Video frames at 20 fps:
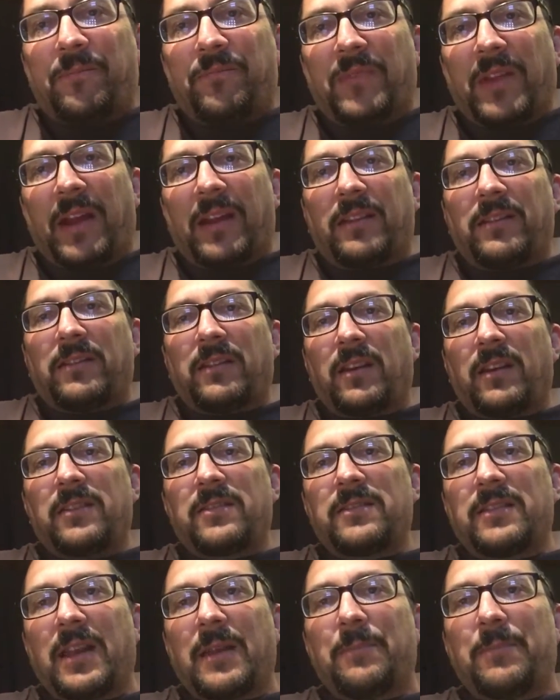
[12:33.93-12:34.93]
that
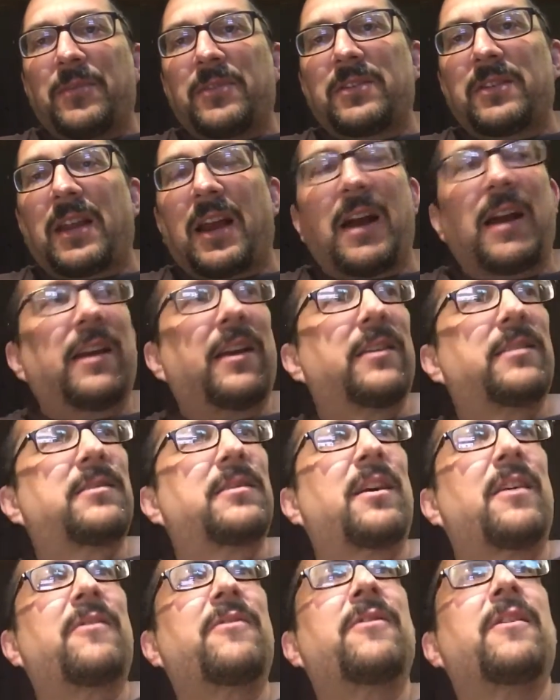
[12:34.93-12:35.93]
sniper Skya
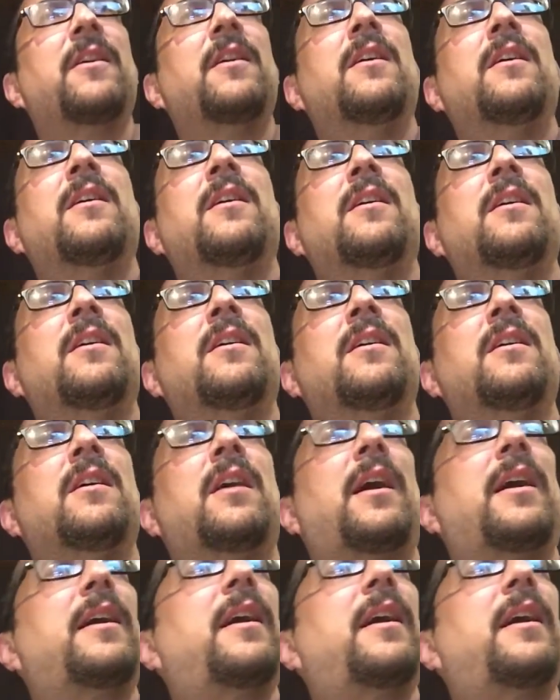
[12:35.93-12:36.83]
stuff. I